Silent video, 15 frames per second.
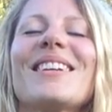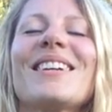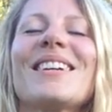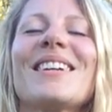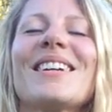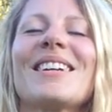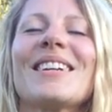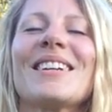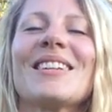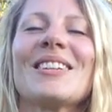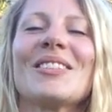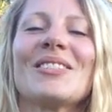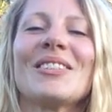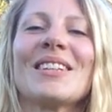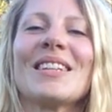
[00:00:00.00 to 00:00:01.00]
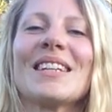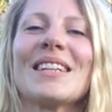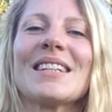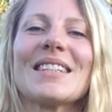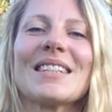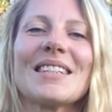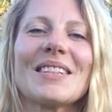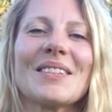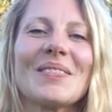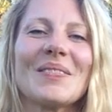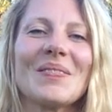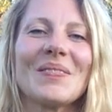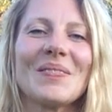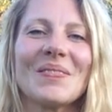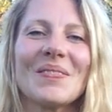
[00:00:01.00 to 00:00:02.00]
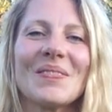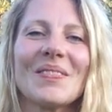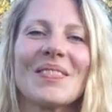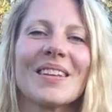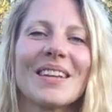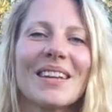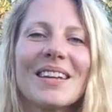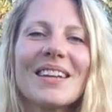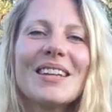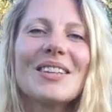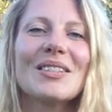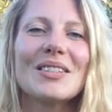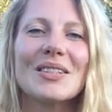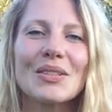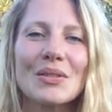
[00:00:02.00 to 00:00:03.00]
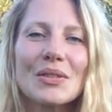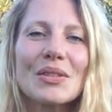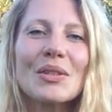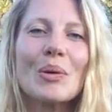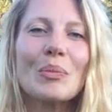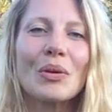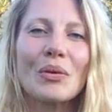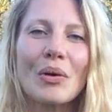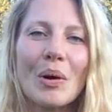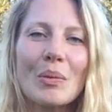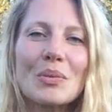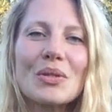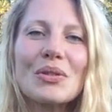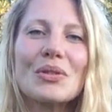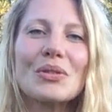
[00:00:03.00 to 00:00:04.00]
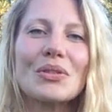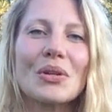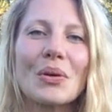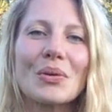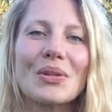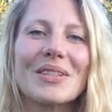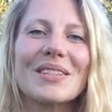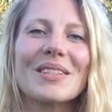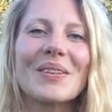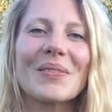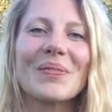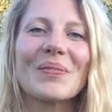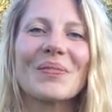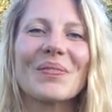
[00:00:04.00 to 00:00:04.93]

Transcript: And release. Just loosen up your arms and your shoulders.